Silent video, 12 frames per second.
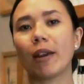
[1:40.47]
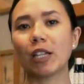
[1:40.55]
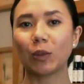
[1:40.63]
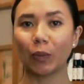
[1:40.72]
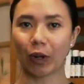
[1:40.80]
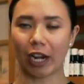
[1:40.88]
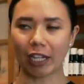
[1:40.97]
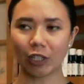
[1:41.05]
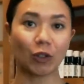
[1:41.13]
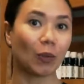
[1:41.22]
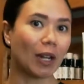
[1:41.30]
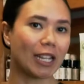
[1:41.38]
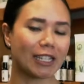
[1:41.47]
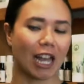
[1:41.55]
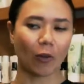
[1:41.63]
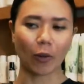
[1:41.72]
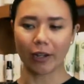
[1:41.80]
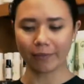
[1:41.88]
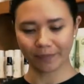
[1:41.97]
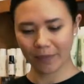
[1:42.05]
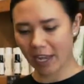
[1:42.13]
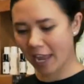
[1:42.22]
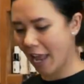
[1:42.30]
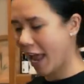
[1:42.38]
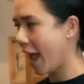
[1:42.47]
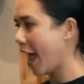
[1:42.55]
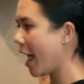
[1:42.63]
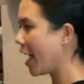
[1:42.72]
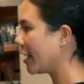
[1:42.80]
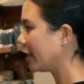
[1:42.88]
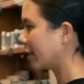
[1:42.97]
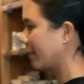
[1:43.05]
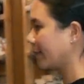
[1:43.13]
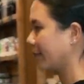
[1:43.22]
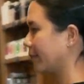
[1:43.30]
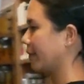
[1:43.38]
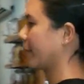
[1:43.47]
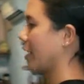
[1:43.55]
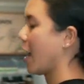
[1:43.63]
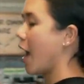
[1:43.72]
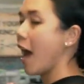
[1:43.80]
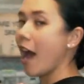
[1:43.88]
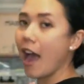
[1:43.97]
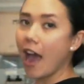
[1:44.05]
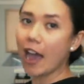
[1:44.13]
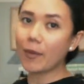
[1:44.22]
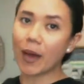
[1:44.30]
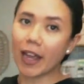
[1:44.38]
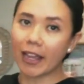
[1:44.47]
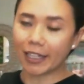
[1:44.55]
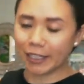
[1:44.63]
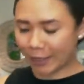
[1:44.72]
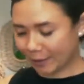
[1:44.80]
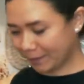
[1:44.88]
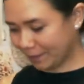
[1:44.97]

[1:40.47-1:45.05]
Mat spray to replace that one. And I buy it.